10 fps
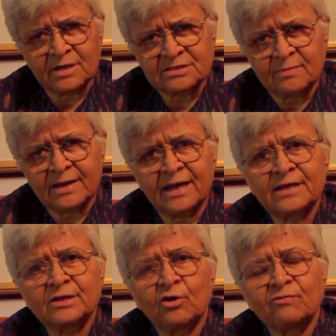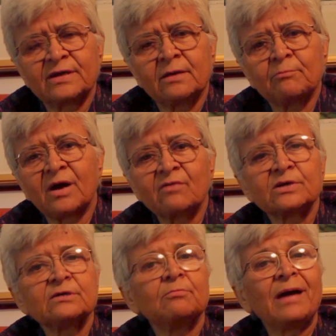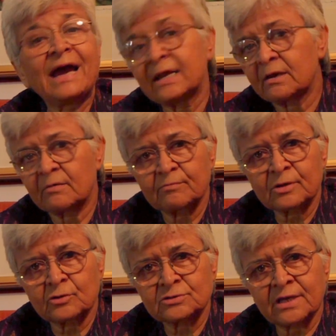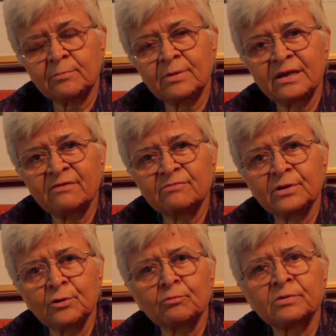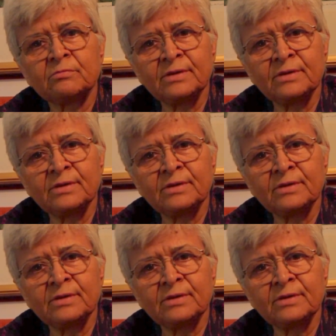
as my idea of an empowered man, because I believe in human